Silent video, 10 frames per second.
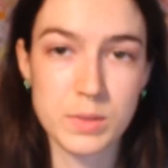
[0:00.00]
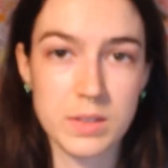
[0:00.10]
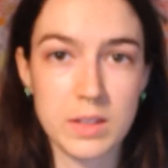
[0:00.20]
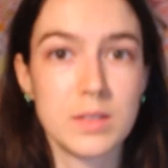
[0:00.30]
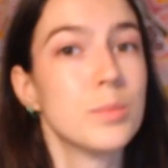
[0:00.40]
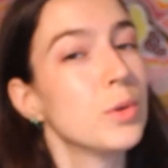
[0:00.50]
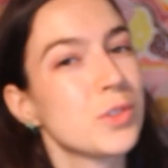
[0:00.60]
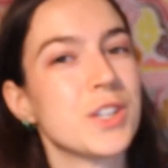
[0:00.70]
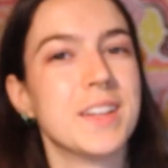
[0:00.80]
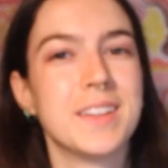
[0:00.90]
was like some
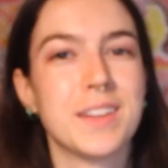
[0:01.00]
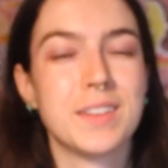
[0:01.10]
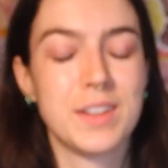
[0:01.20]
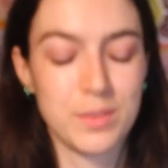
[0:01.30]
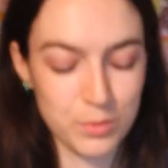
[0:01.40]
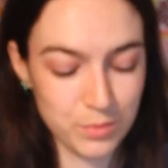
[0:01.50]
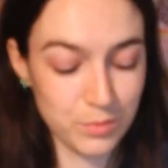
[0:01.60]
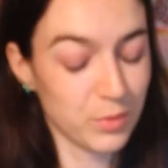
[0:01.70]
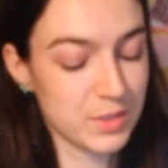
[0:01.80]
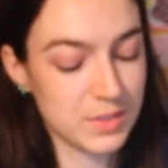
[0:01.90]
bullshit, and it
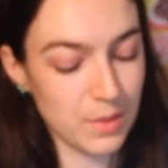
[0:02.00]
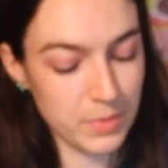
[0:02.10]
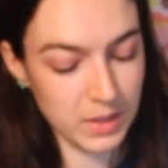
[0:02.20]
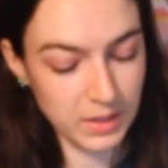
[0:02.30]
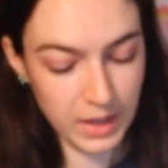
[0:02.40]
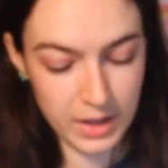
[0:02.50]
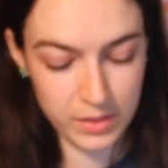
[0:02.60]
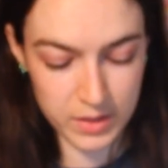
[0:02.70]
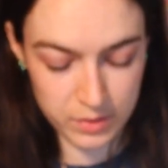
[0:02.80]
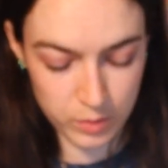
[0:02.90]
was something that I
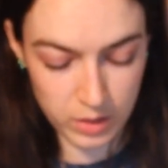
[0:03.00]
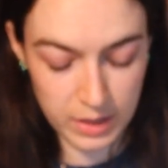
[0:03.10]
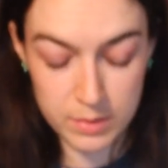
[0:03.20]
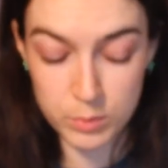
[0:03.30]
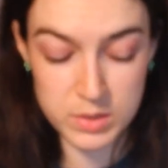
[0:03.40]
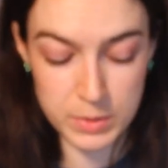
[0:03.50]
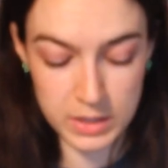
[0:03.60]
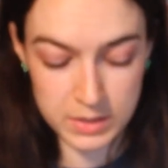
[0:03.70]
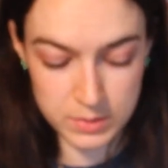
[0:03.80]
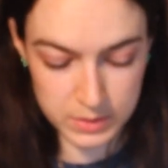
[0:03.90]
thought of while I was
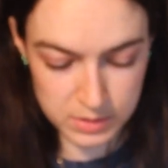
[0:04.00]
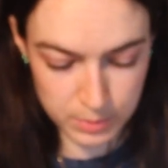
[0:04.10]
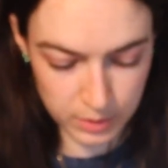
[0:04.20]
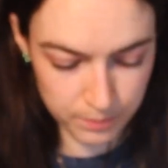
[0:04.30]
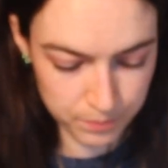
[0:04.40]
beginning to read this book.